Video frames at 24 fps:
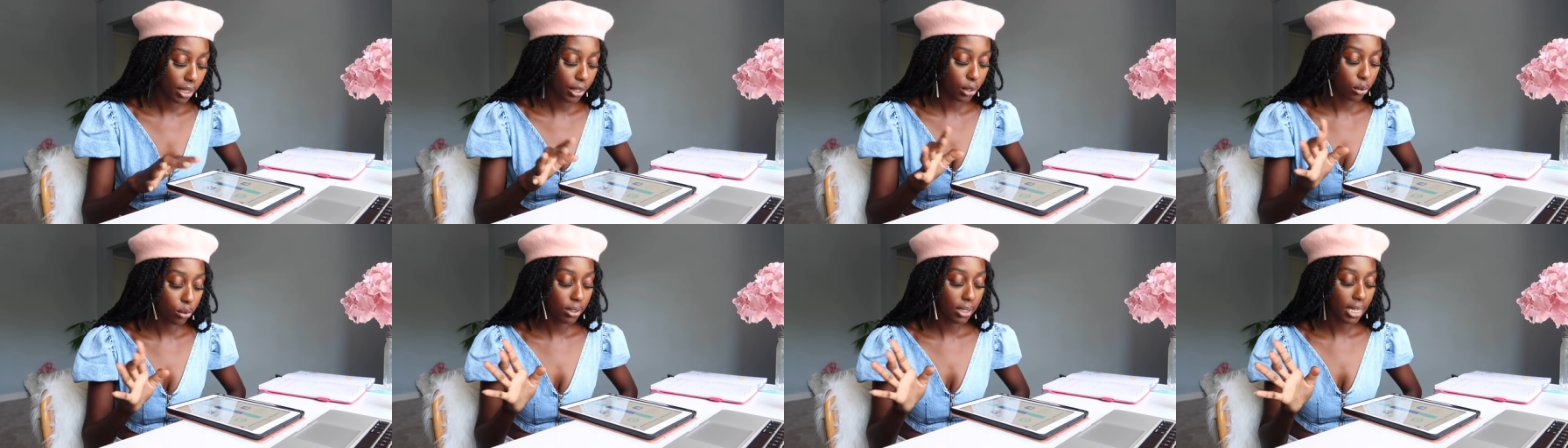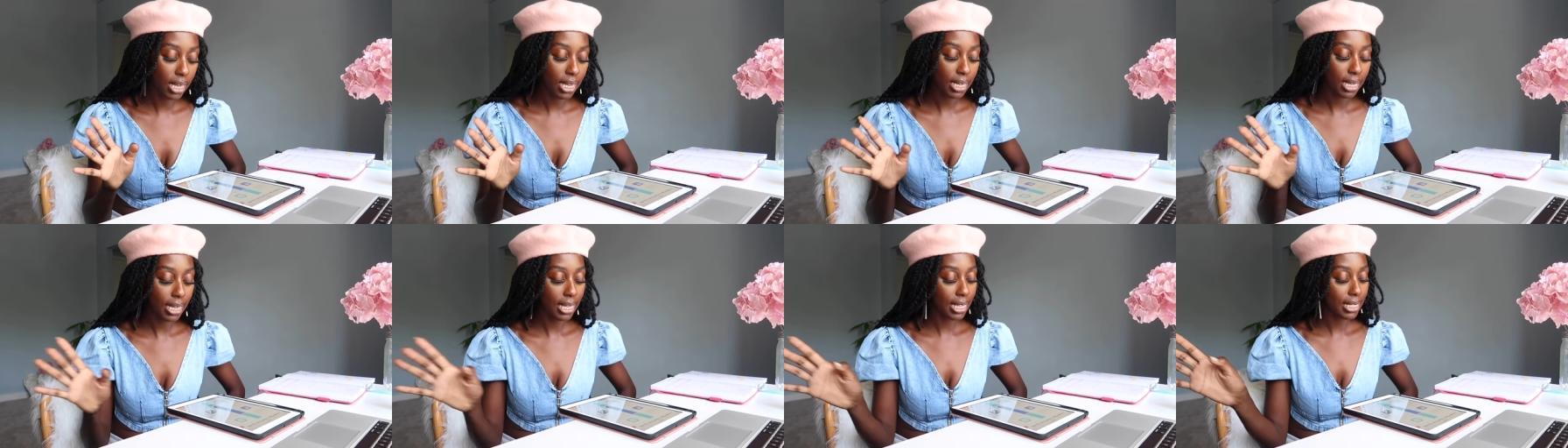you'll
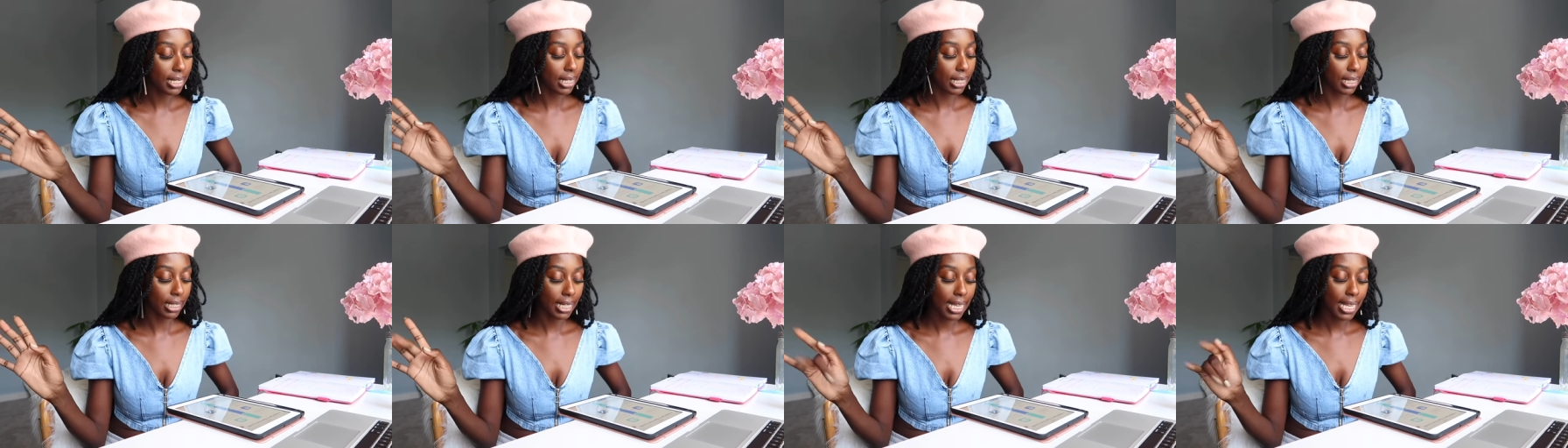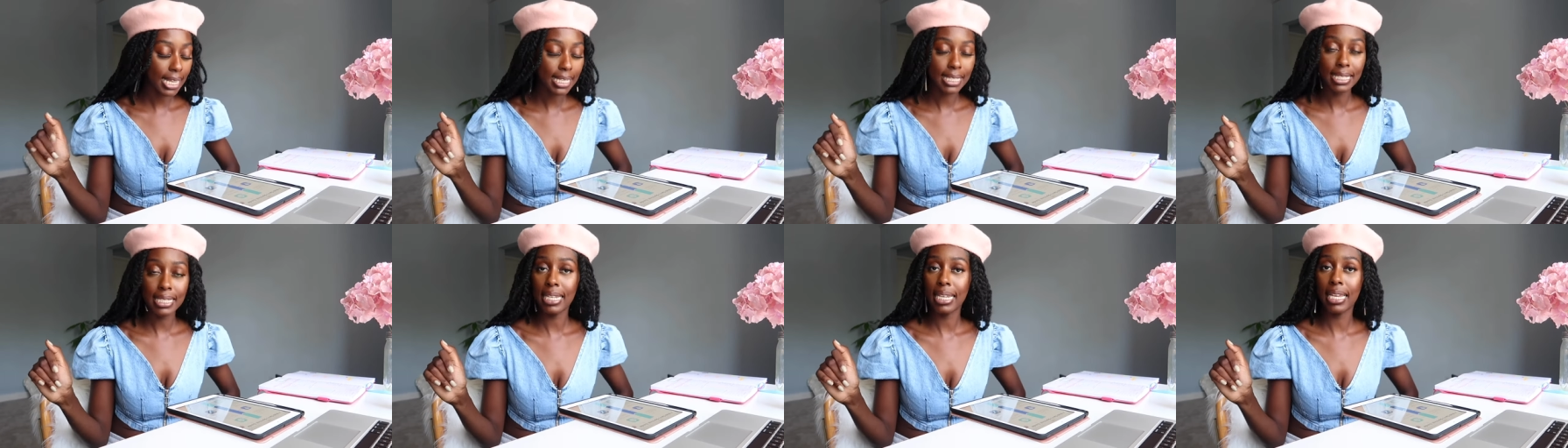need is
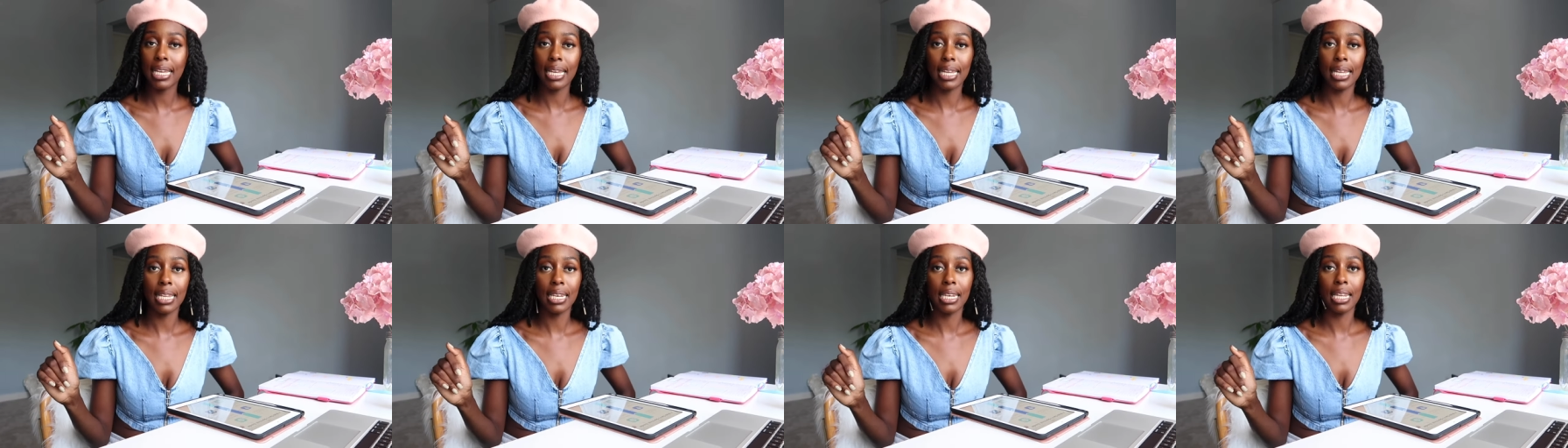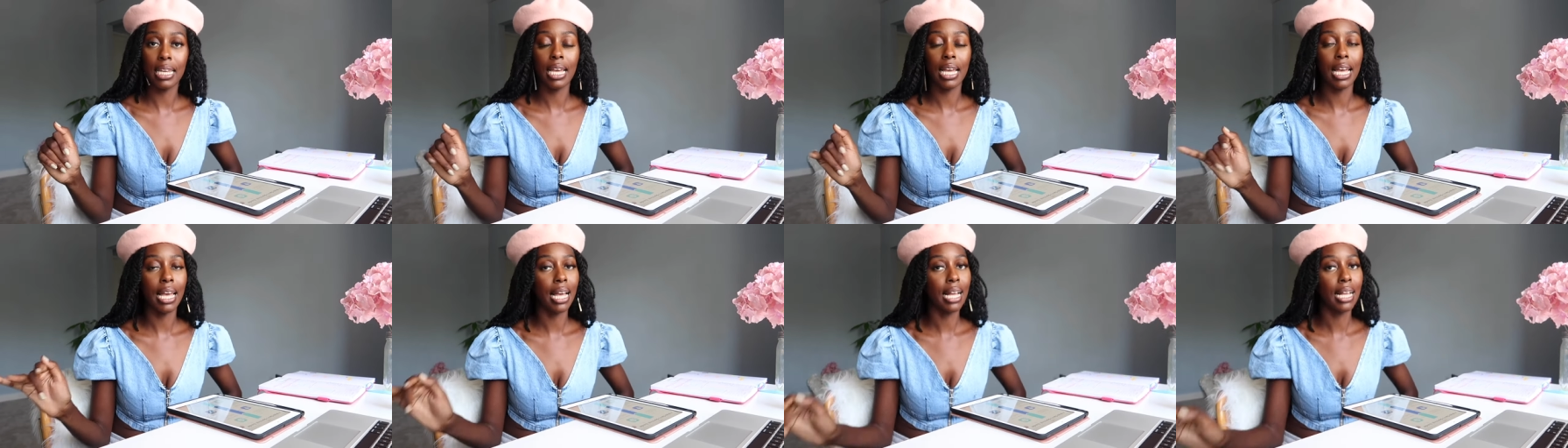LinkedIn.
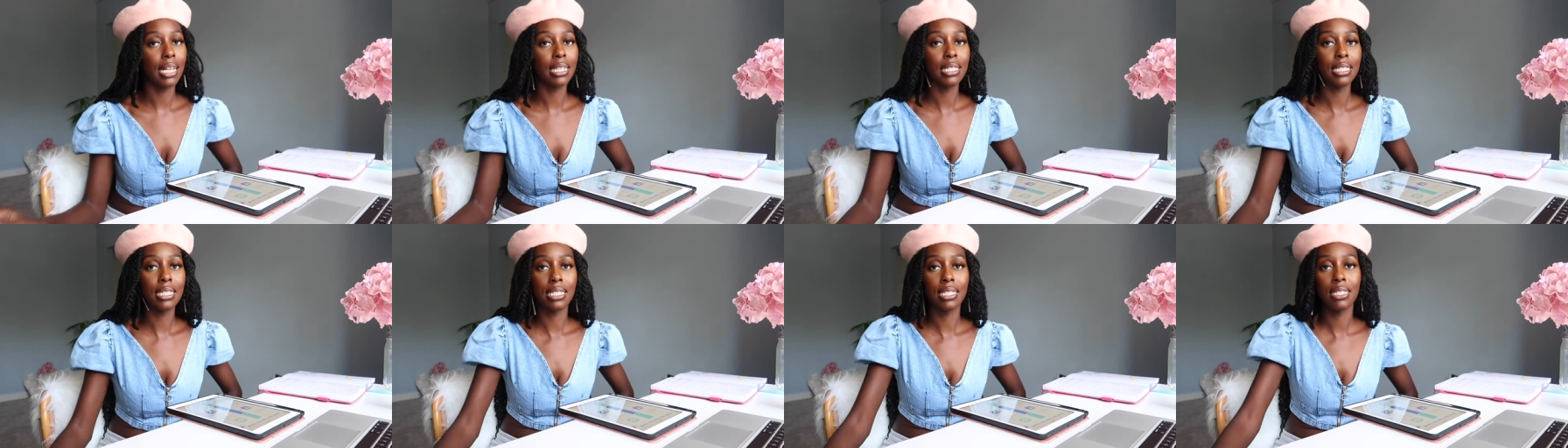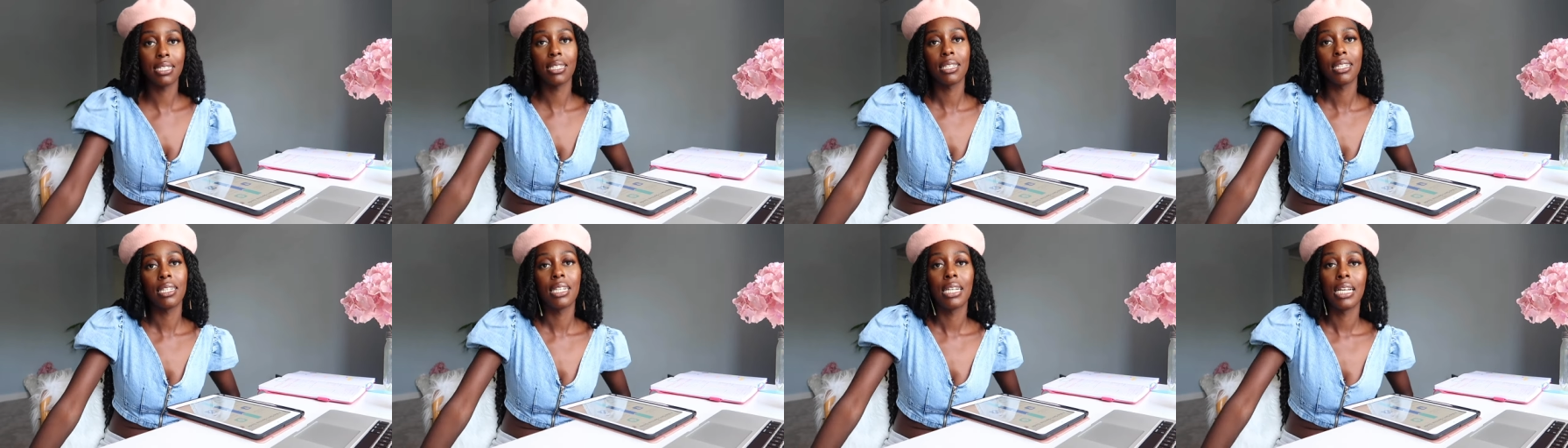And
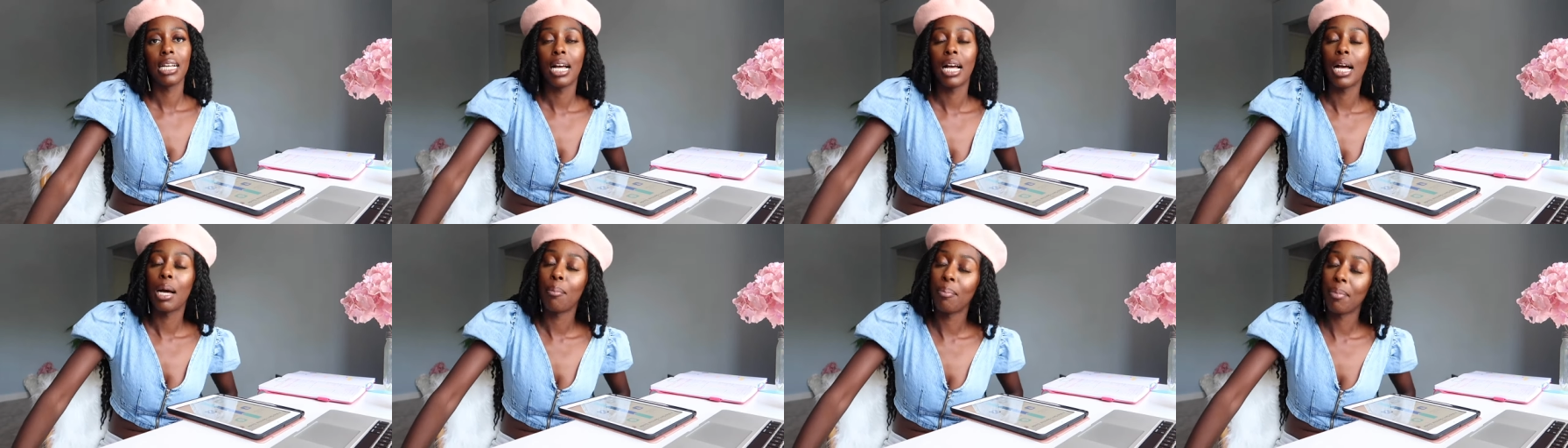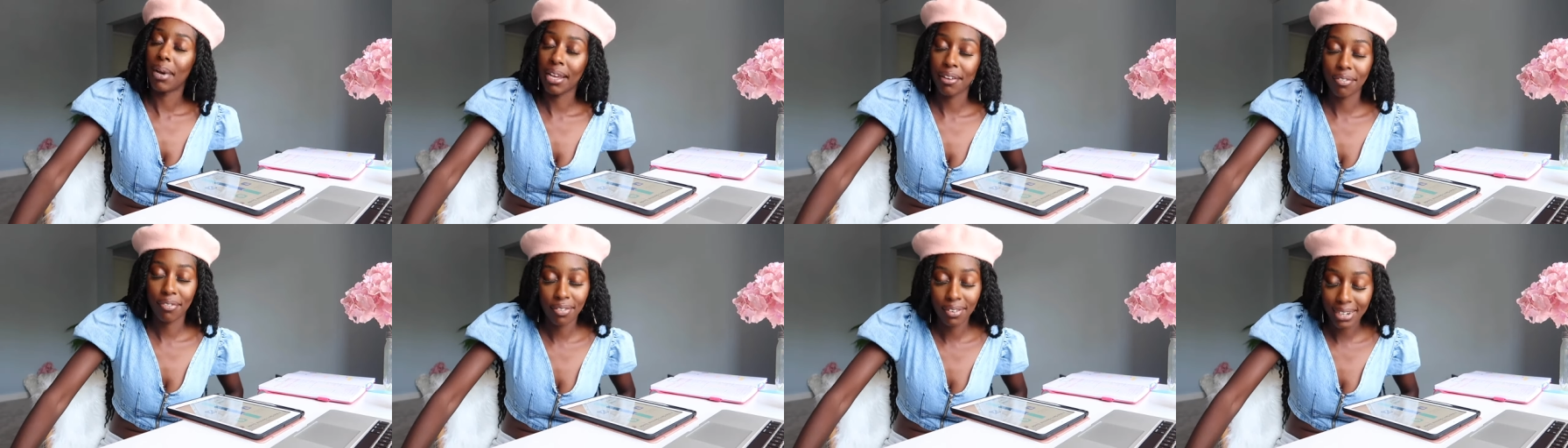
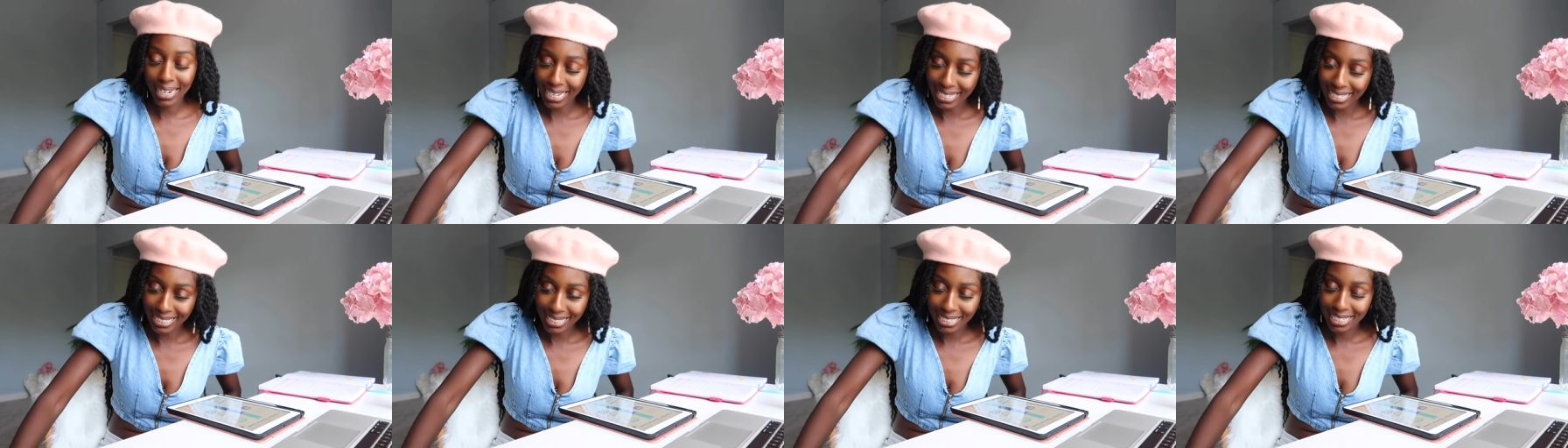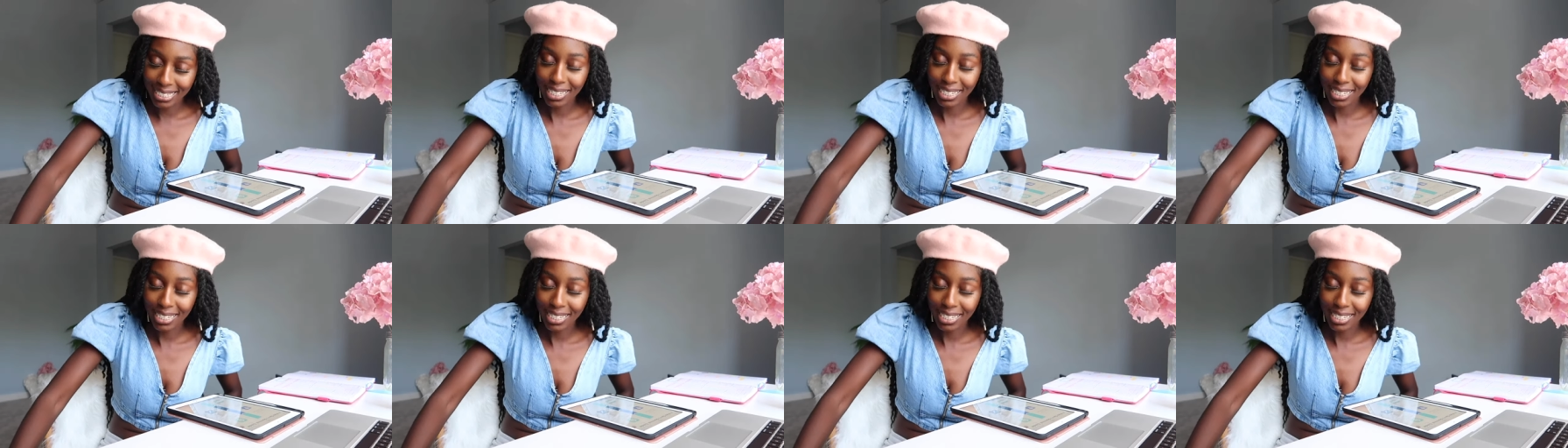my friend,